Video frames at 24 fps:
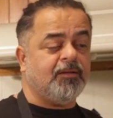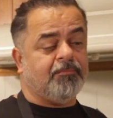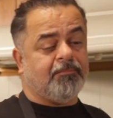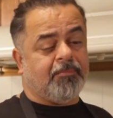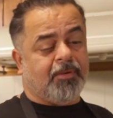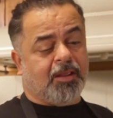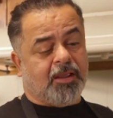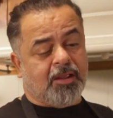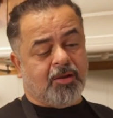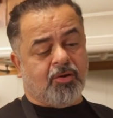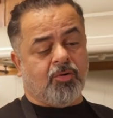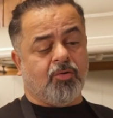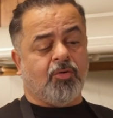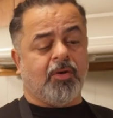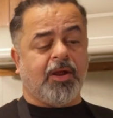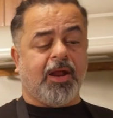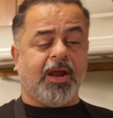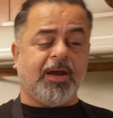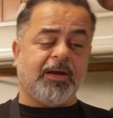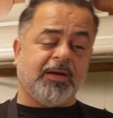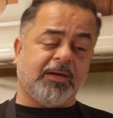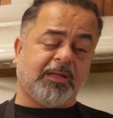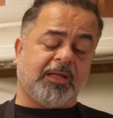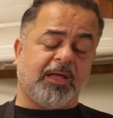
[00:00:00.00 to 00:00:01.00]
mayo
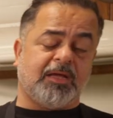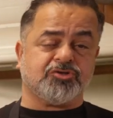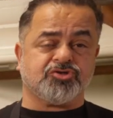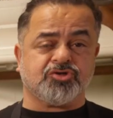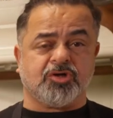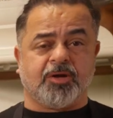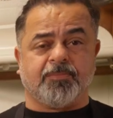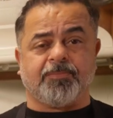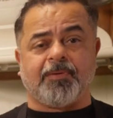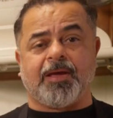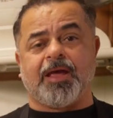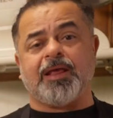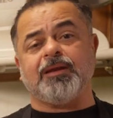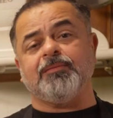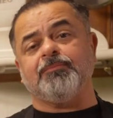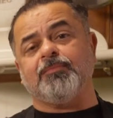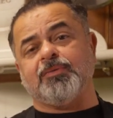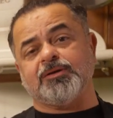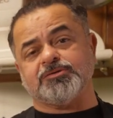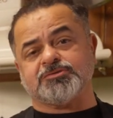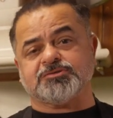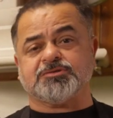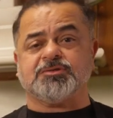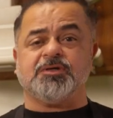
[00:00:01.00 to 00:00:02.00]
and ketchup and
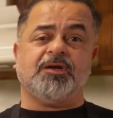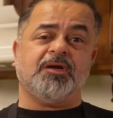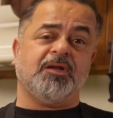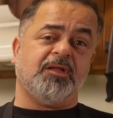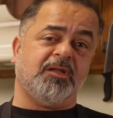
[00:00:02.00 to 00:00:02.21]
mustard